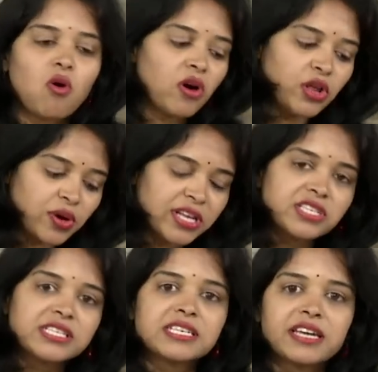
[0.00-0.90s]
or you can
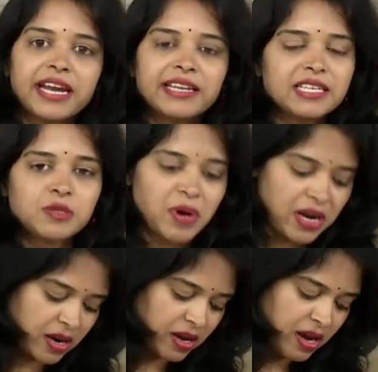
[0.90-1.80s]
just grate this
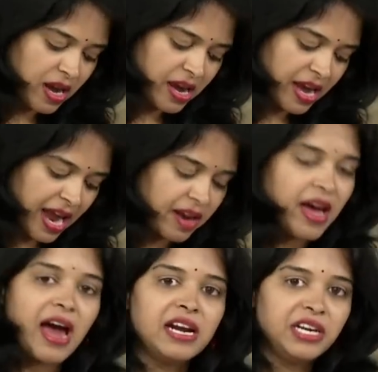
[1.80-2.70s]
banana and
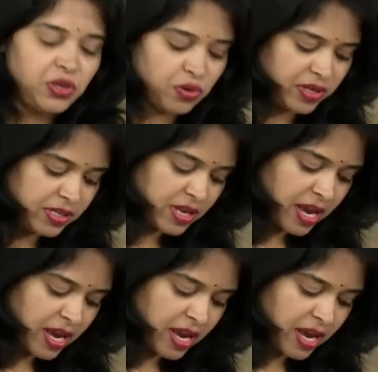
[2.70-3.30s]
add into this,